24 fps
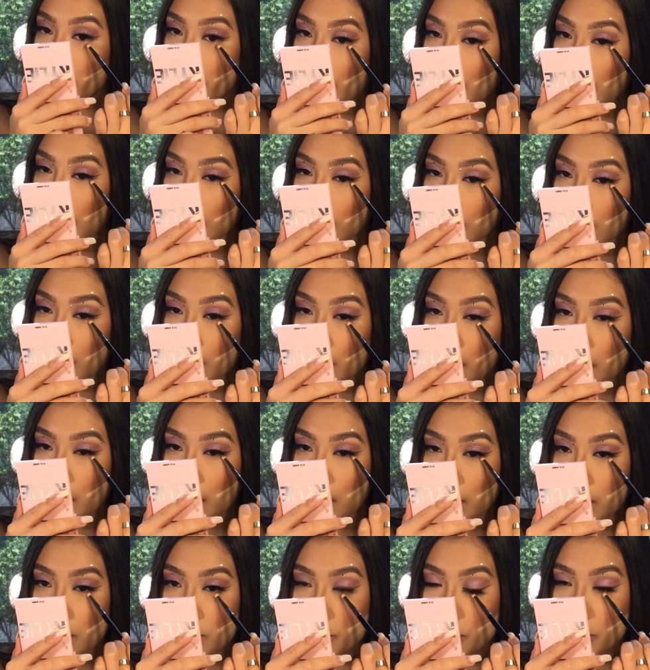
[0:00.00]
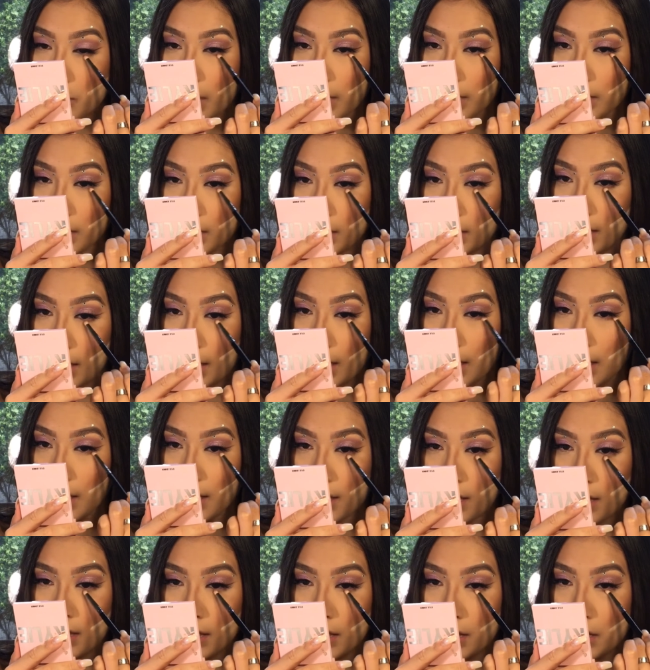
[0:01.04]
palette and dragging that
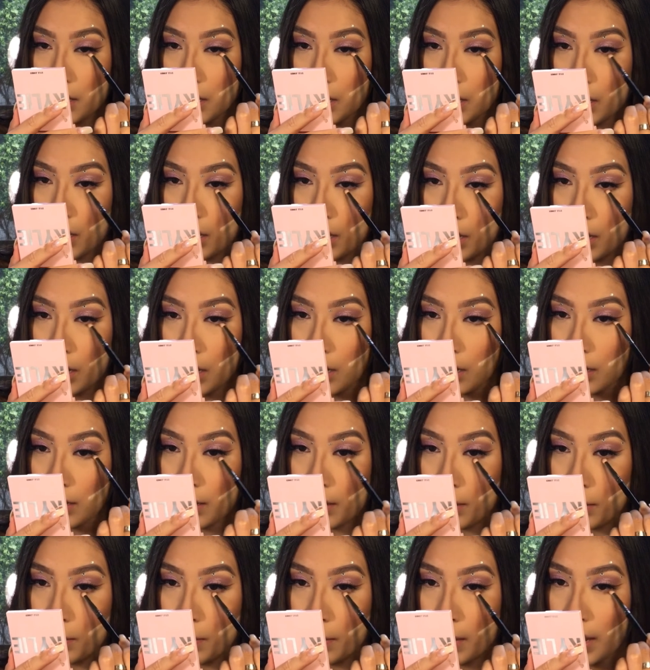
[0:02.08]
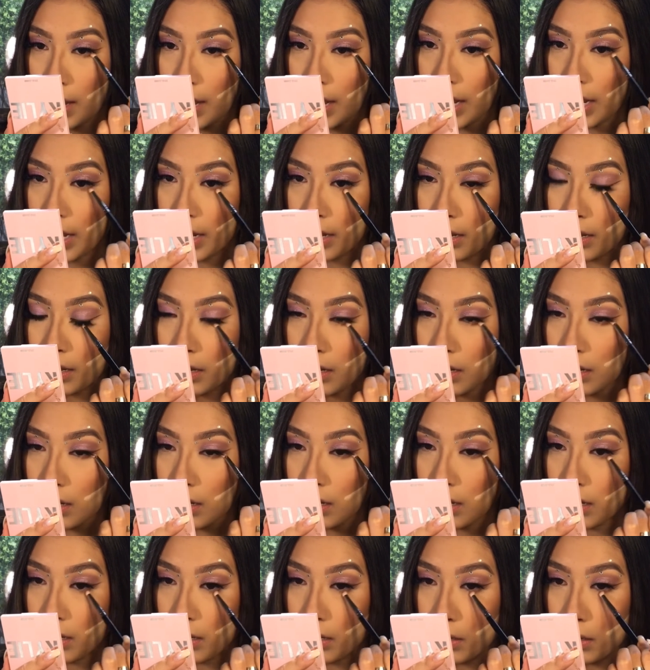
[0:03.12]
on my
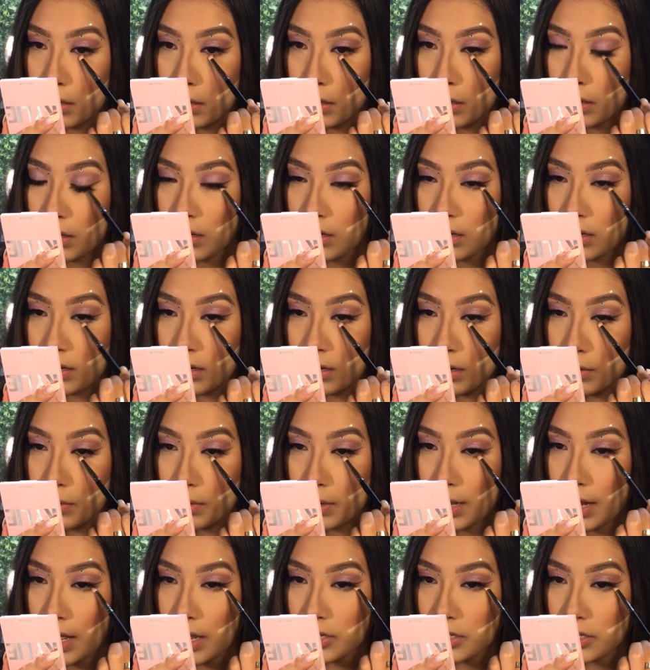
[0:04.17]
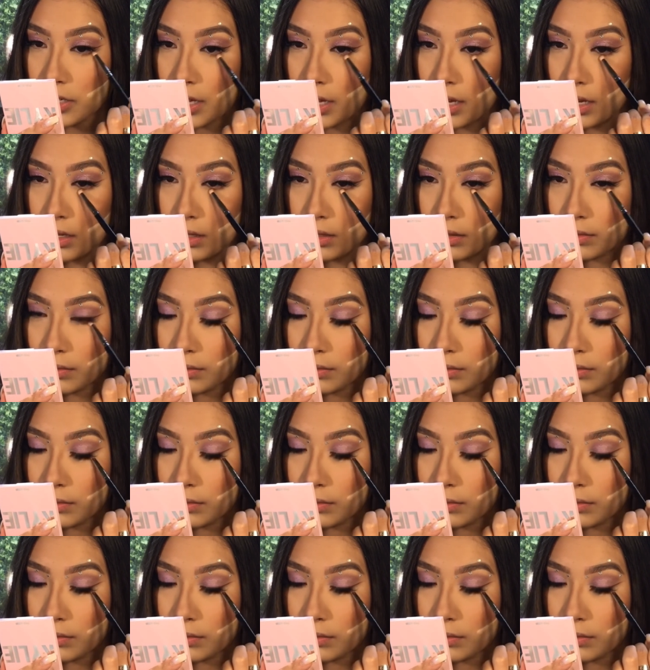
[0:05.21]
lower lash line.